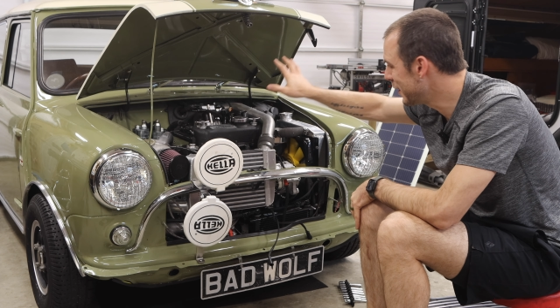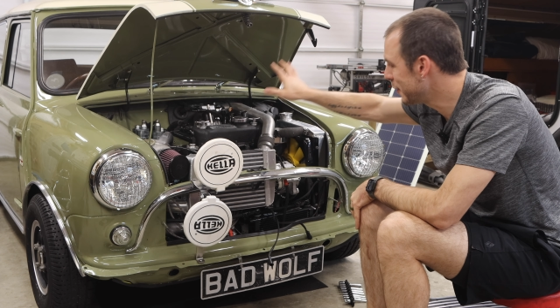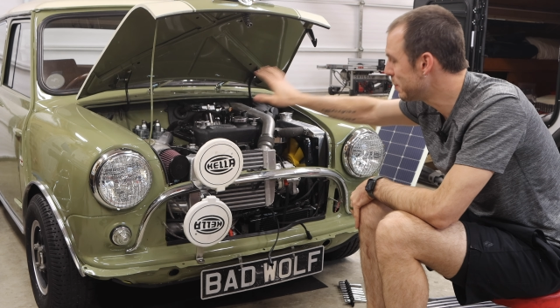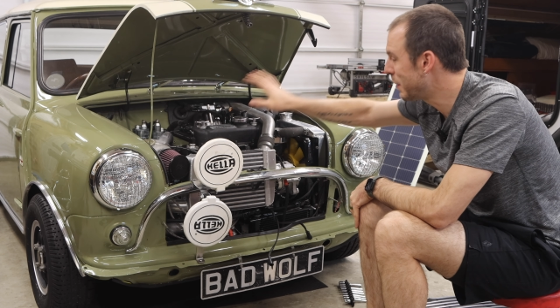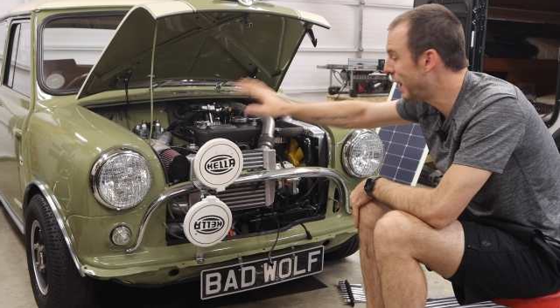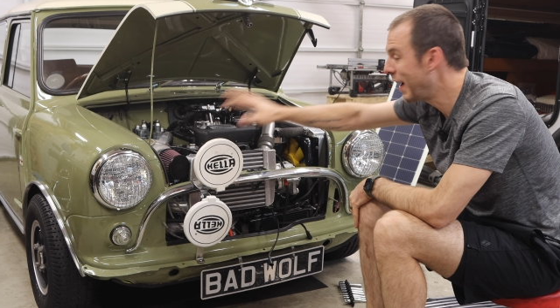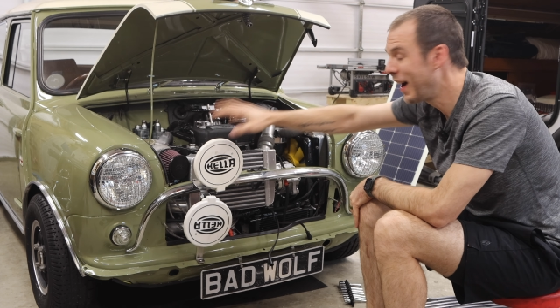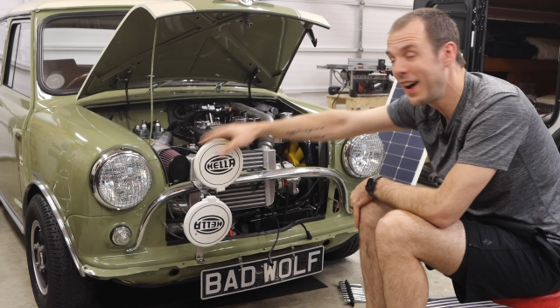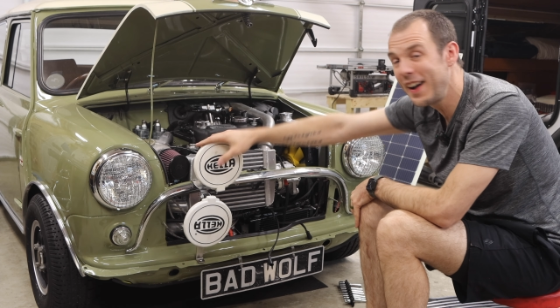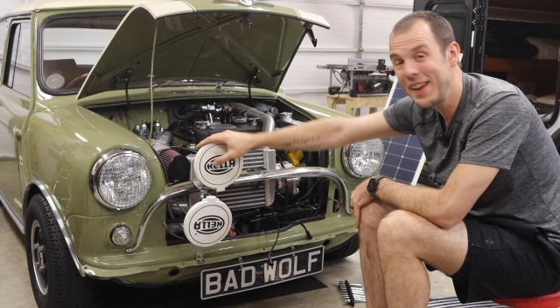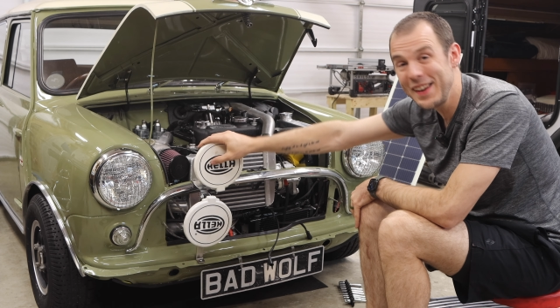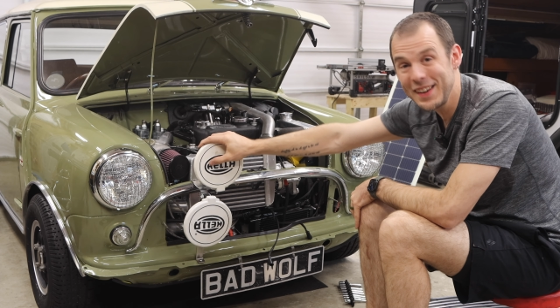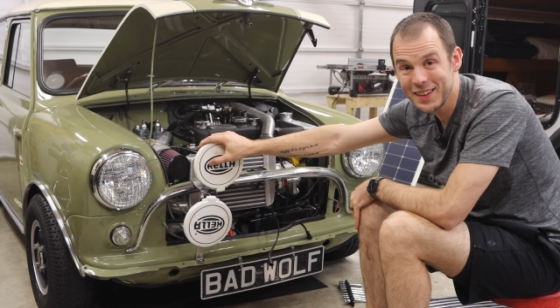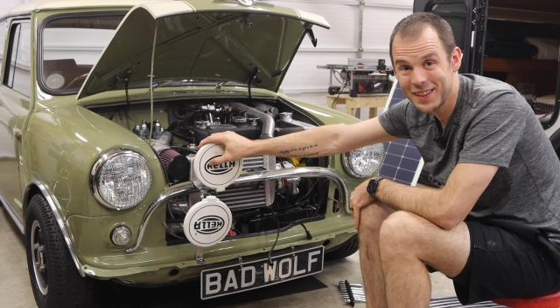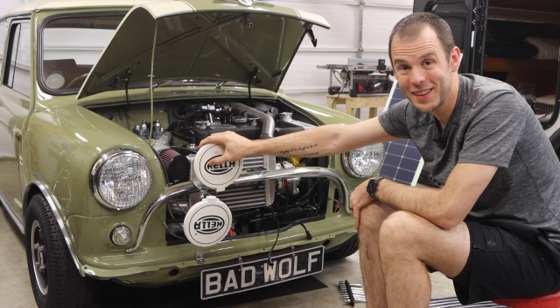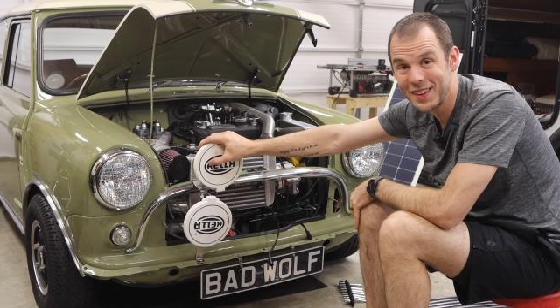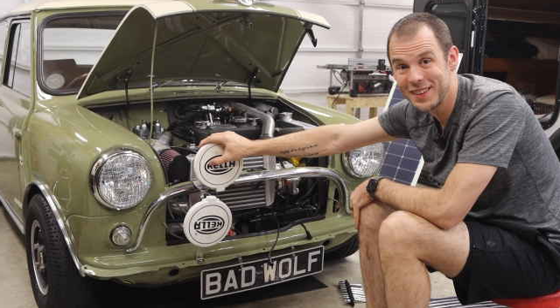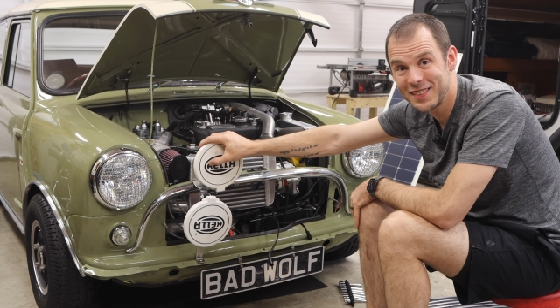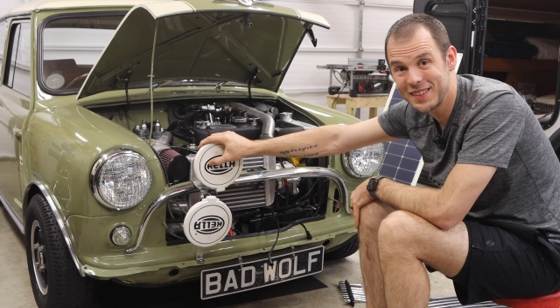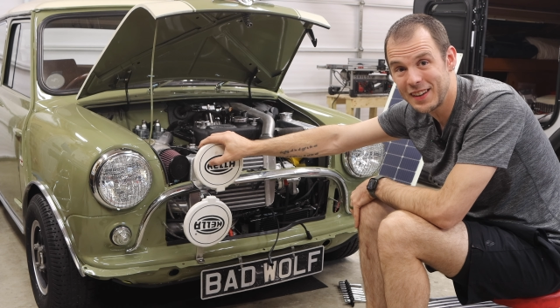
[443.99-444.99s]
is behind
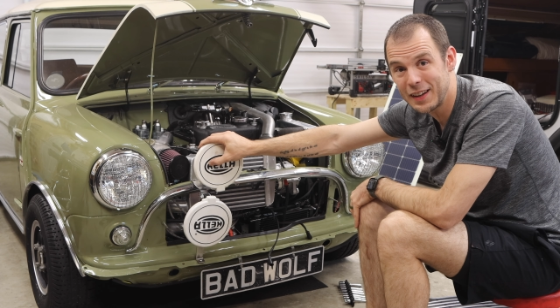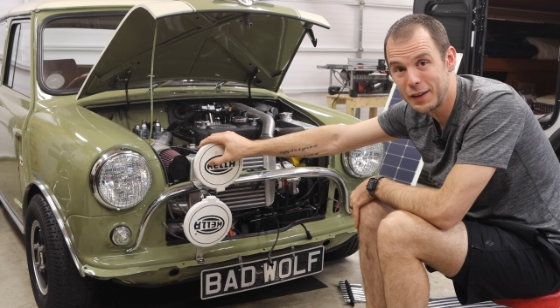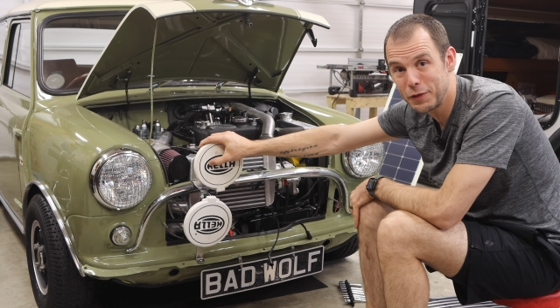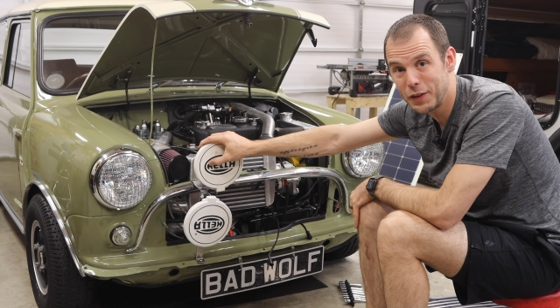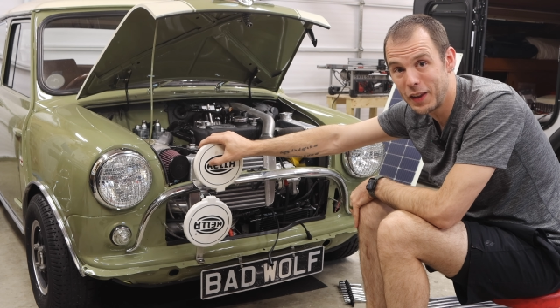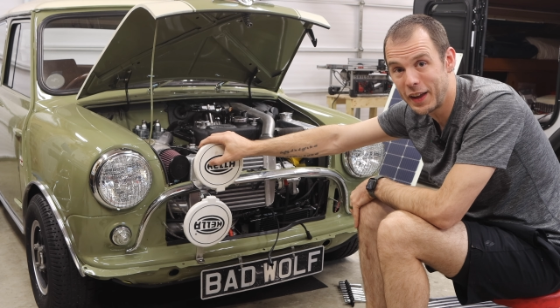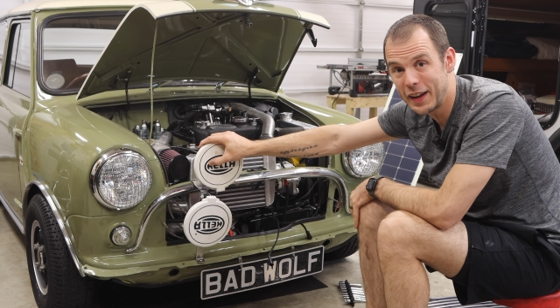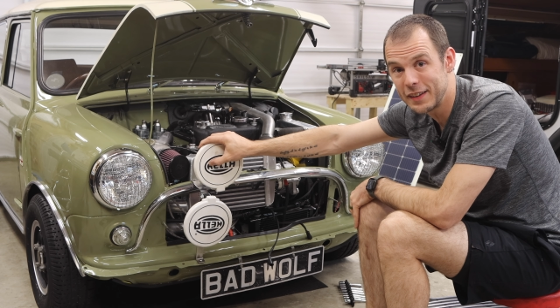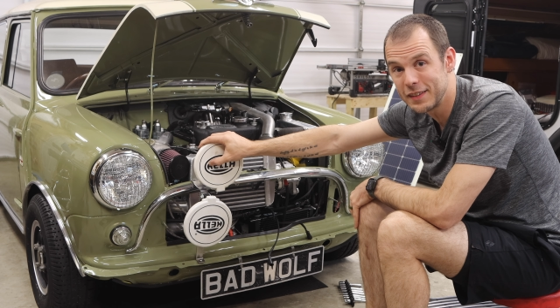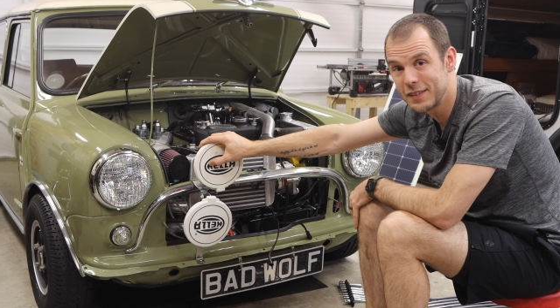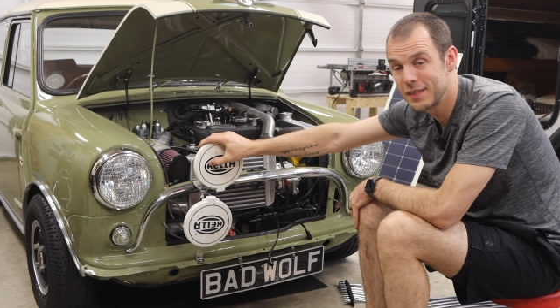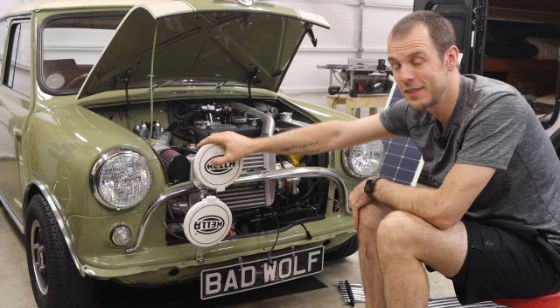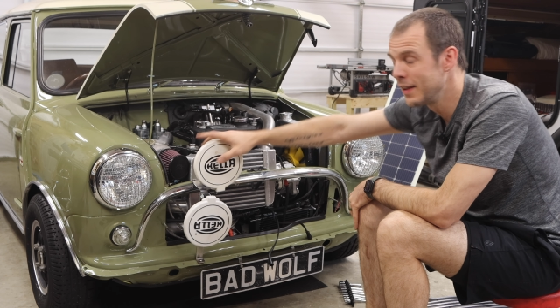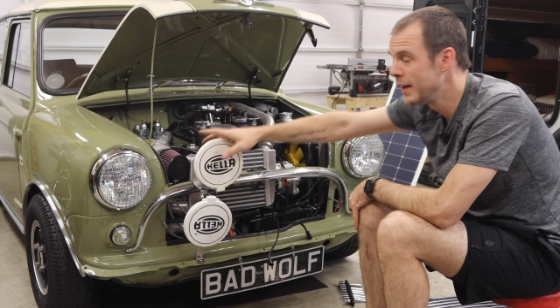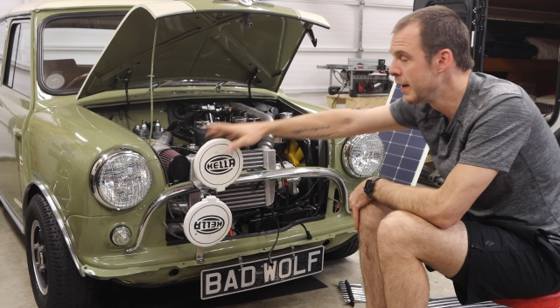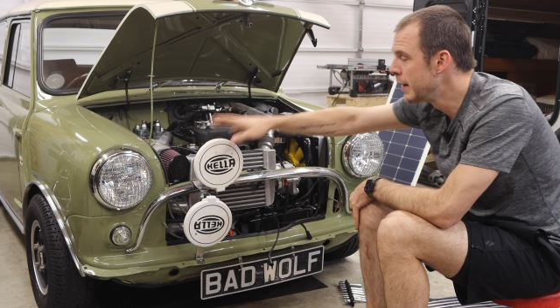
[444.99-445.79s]
this set of lights,